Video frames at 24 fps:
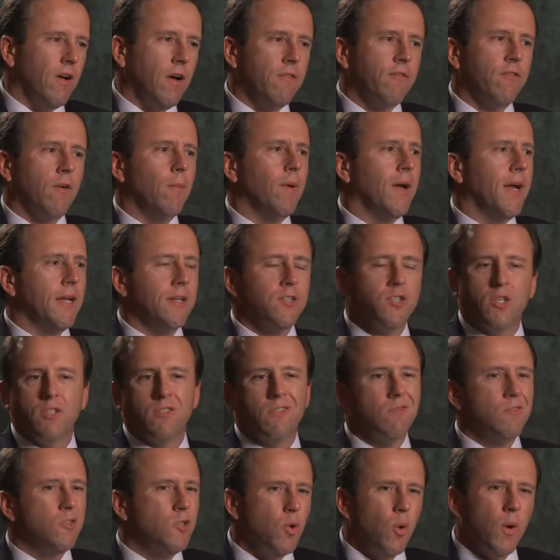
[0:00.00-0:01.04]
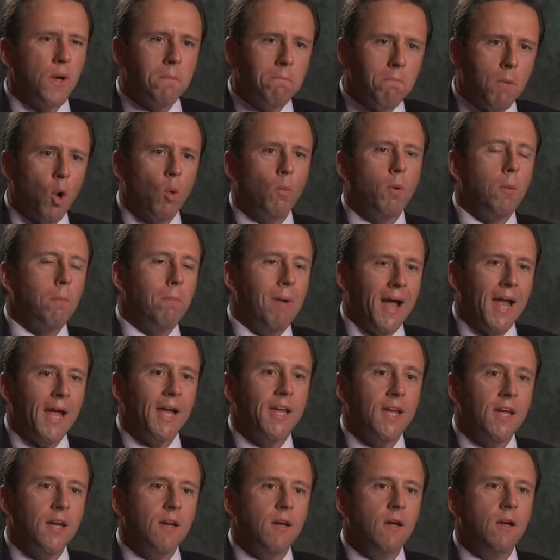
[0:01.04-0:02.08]
from just doing mobile
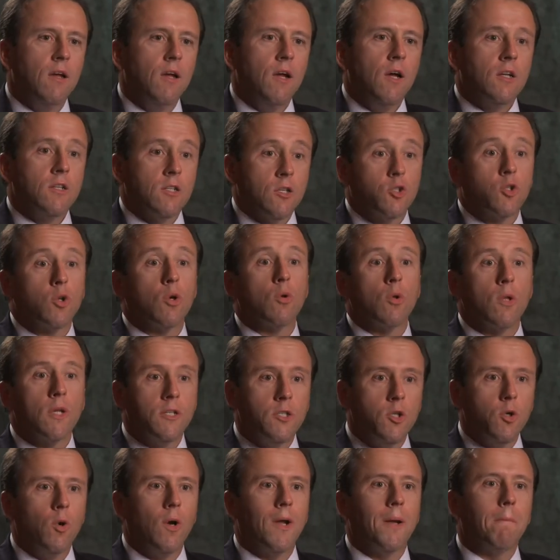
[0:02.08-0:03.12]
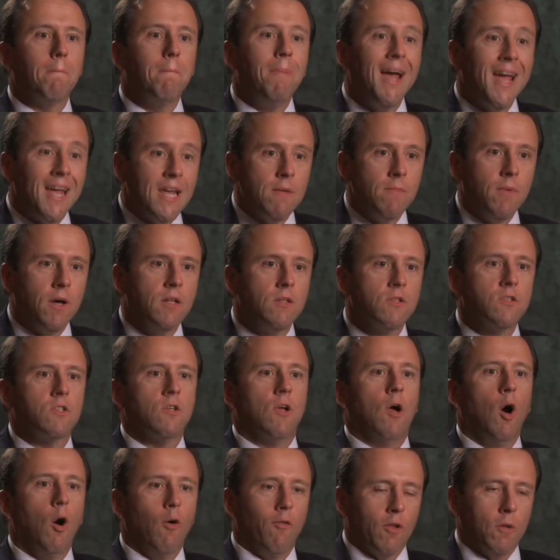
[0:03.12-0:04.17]
banking to truly doing payments
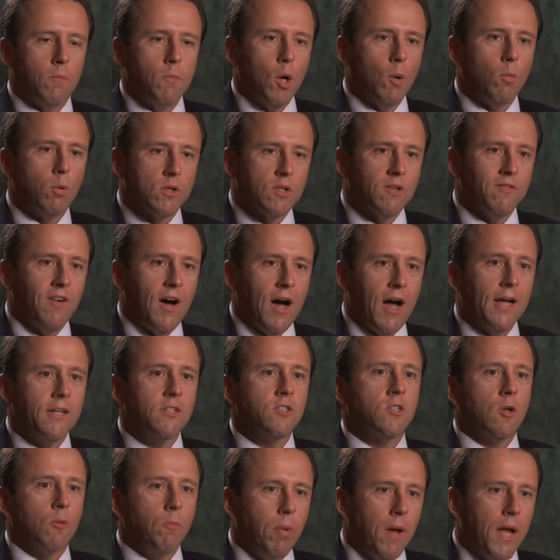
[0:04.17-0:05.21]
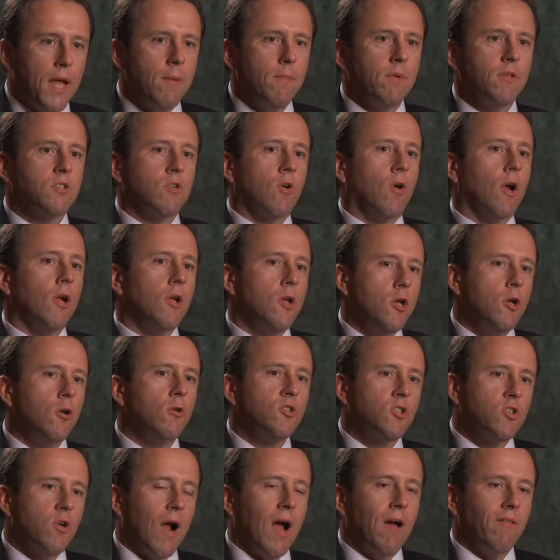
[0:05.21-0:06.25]
over the mobile device. So payments are a
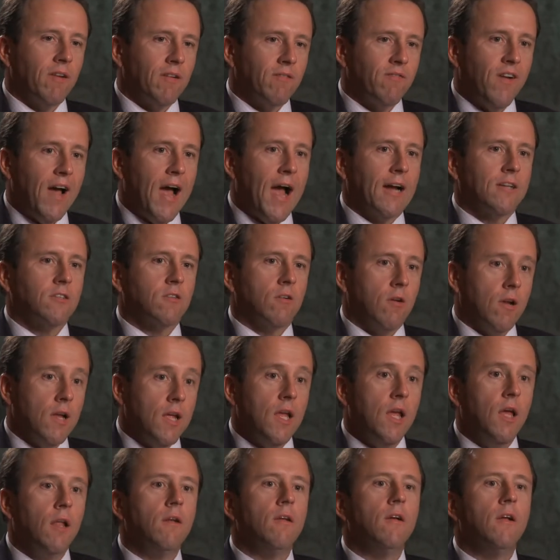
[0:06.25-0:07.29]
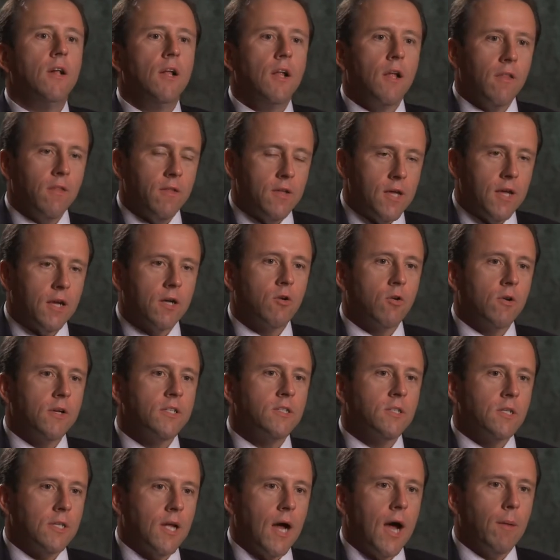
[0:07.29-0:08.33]
huge driving factor in the
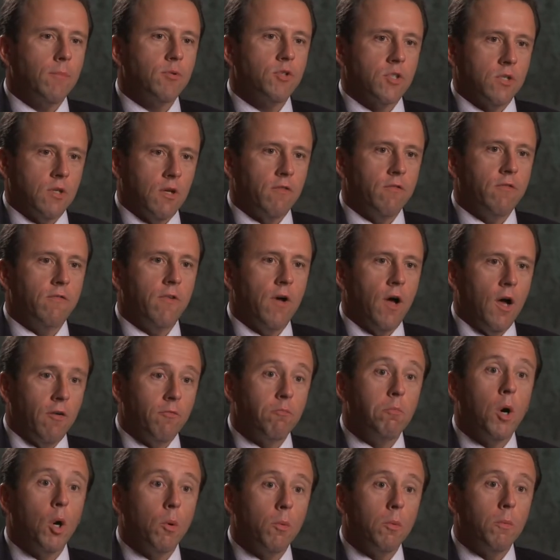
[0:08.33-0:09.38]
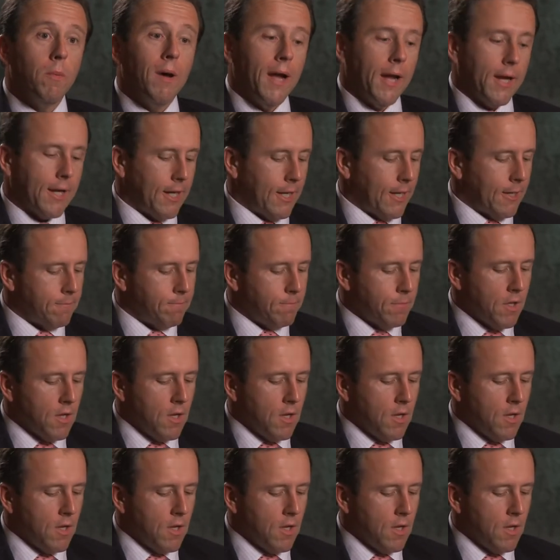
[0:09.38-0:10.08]
increased adoption of mobile banking.